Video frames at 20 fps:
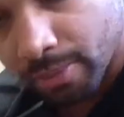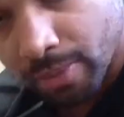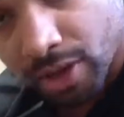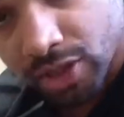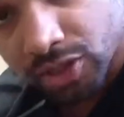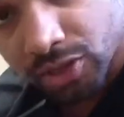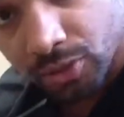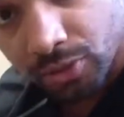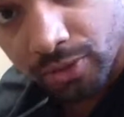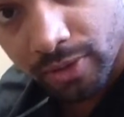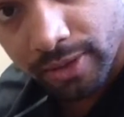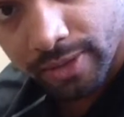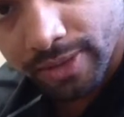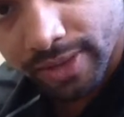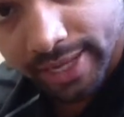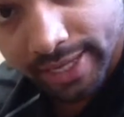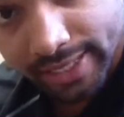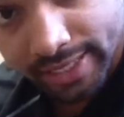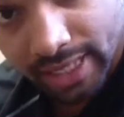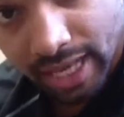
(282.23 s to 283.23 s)
muscle
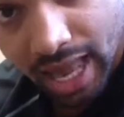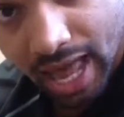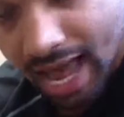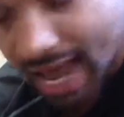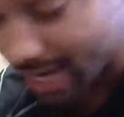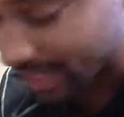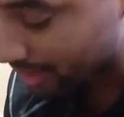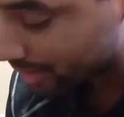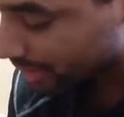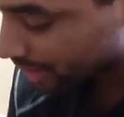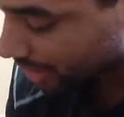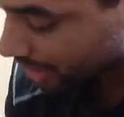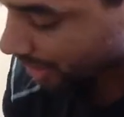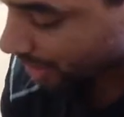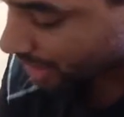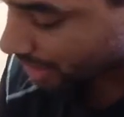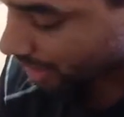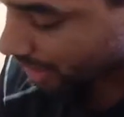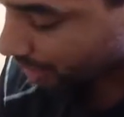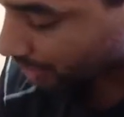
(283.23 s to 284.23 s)
lies,
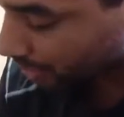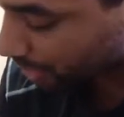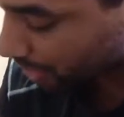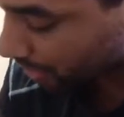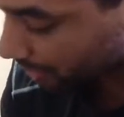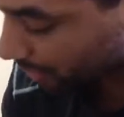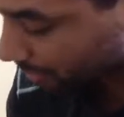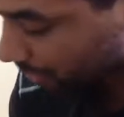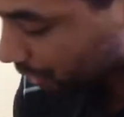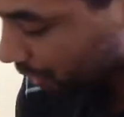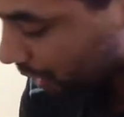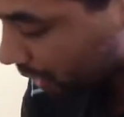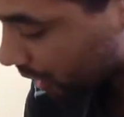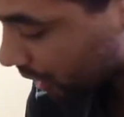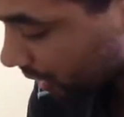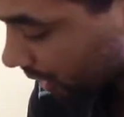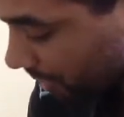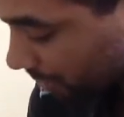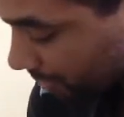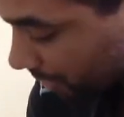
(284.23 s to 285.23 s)
and we're going to be just
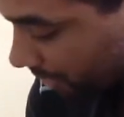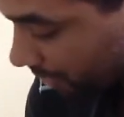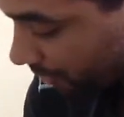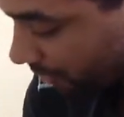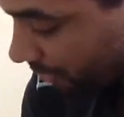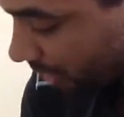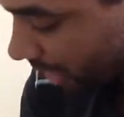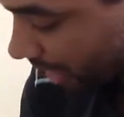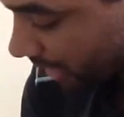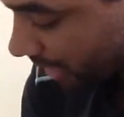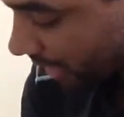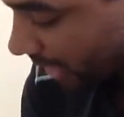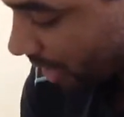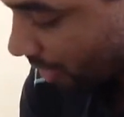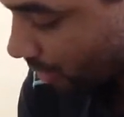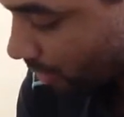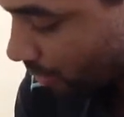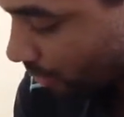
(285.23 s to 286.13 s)
simply find out